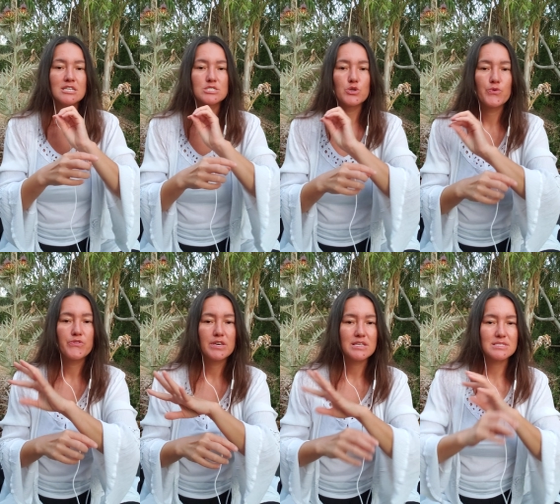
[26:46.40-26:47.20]
So
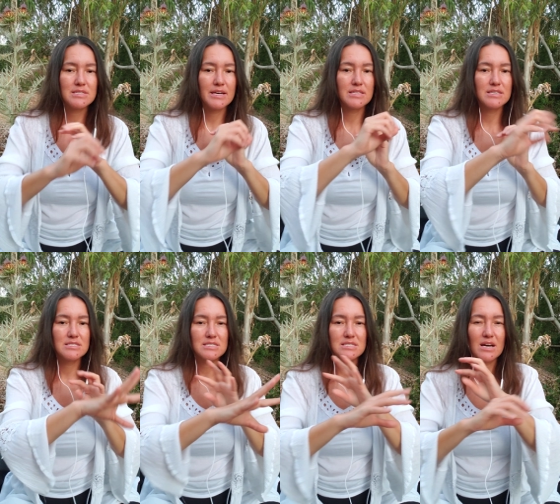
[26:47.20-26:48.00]
things like
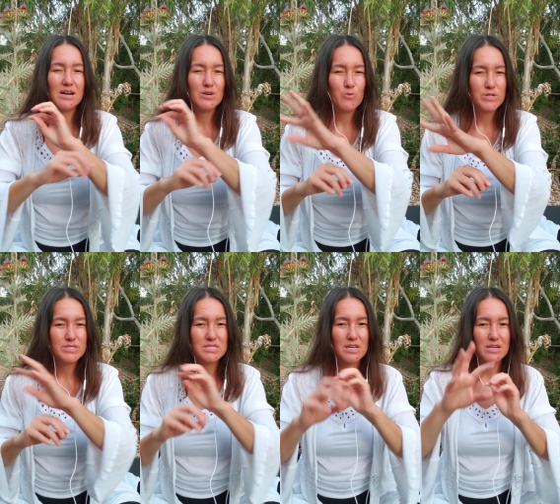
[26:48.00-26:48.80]
this will
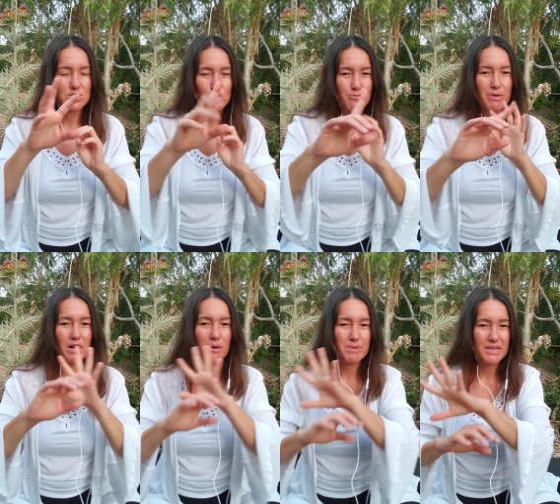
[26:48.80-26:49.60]
start to
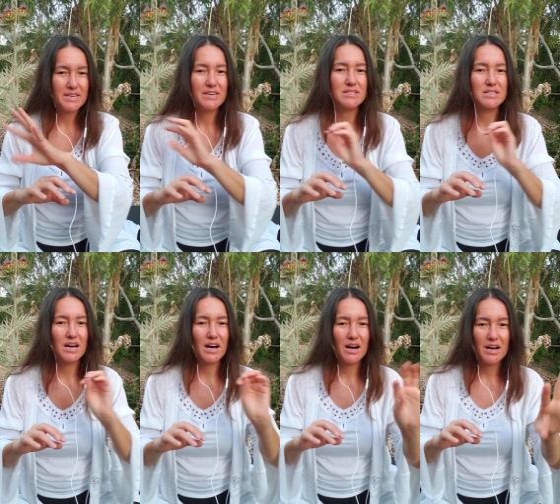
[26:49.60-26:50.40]
pop in.
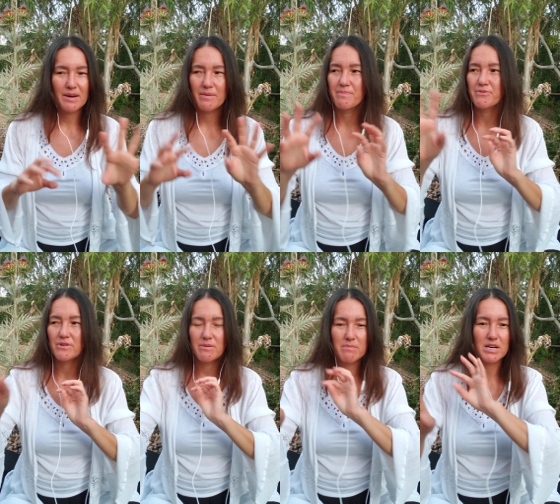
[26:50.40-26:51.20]

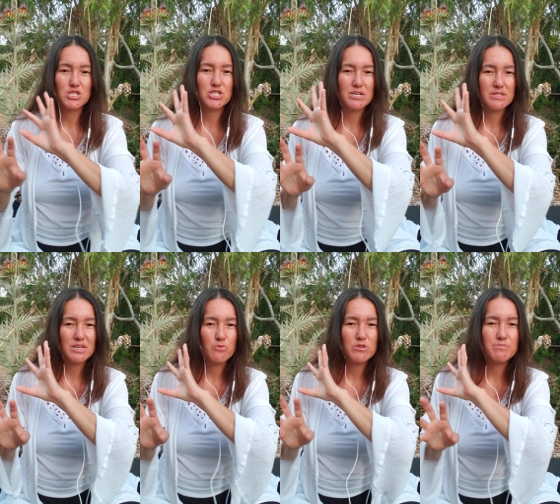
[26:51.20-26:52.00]
Pretty much
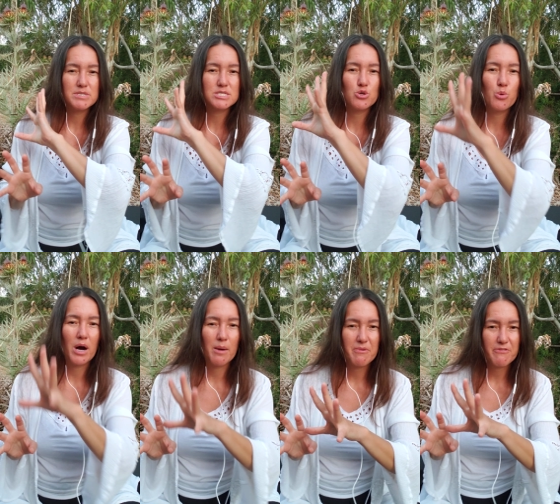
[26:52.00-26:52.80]
they will be so
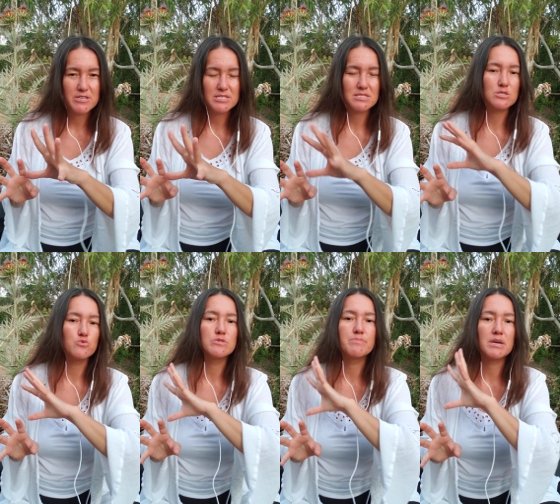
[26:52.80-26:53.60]
obvious, it
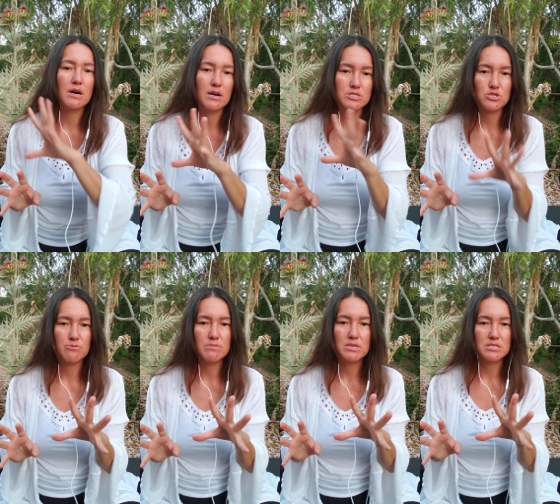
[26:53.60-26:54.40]
will be hard to
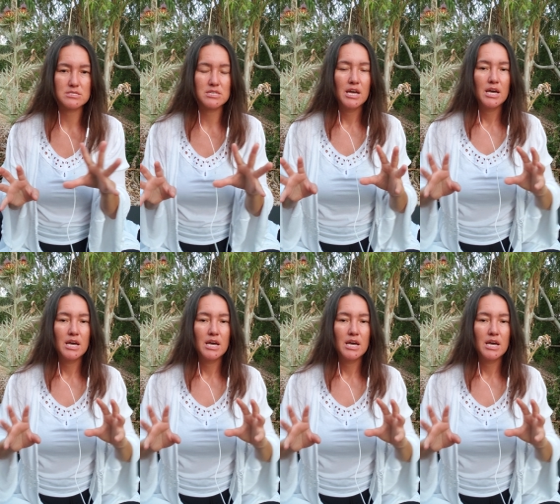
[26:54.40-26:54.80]
miss.